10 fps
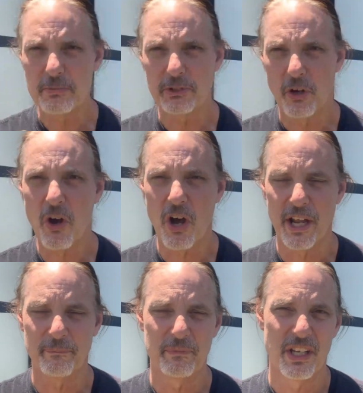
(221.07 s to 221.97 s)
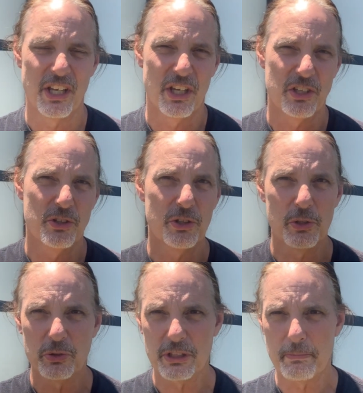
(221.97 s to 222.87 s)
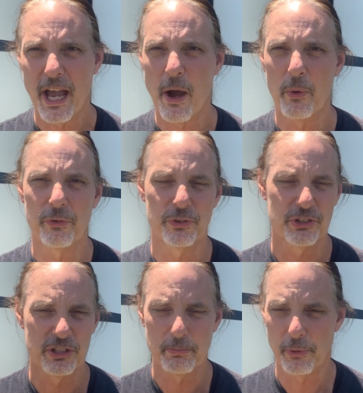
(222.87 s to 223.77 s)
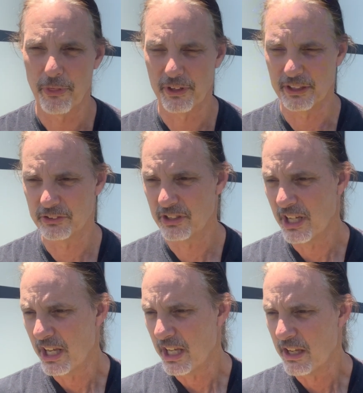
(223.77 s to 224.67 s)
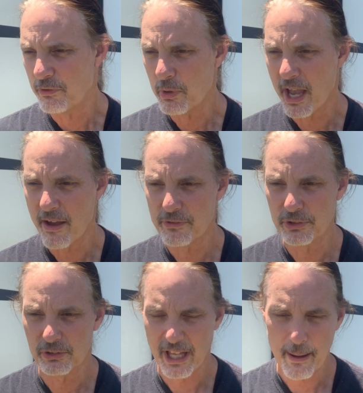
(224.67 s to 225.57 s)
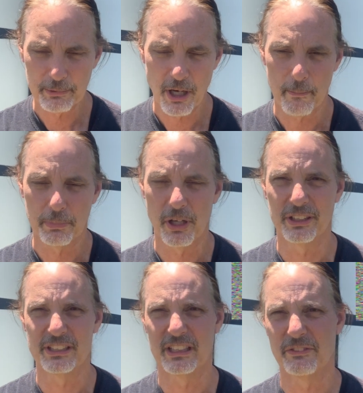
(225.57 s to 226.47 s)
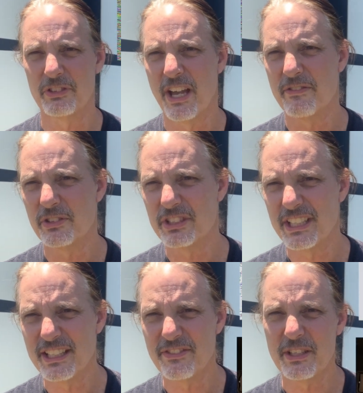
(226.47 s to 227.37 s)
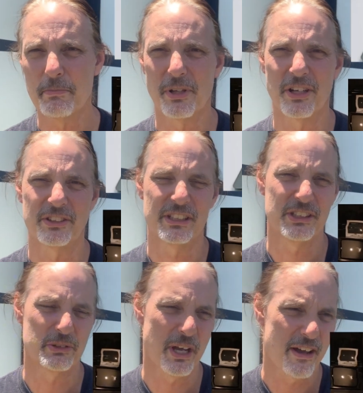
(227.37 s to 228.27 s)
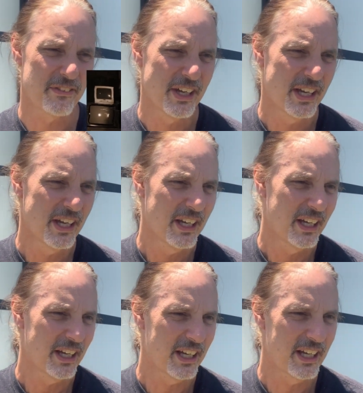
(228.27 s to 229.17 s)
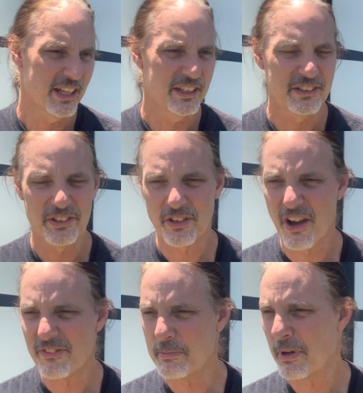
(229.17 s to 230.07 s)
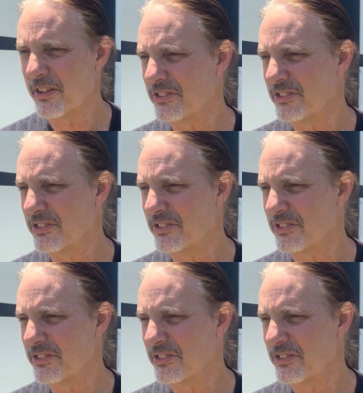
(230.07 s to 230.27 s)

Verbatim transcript: is on, you're using power for simple things if you have your laptop plugged in, if you have your TV plugged in, you have, uh, you know, the coffee pot